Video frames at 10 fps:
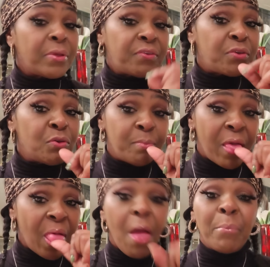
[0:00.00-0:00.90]
Excuse
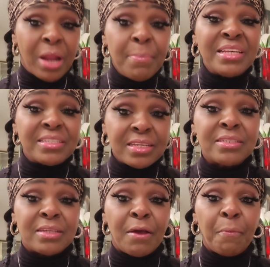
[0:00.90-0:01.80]
me. But I'm his
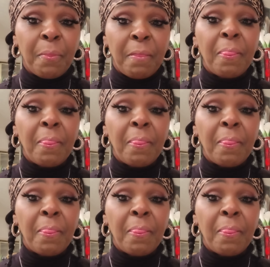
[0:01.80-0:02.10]
sister.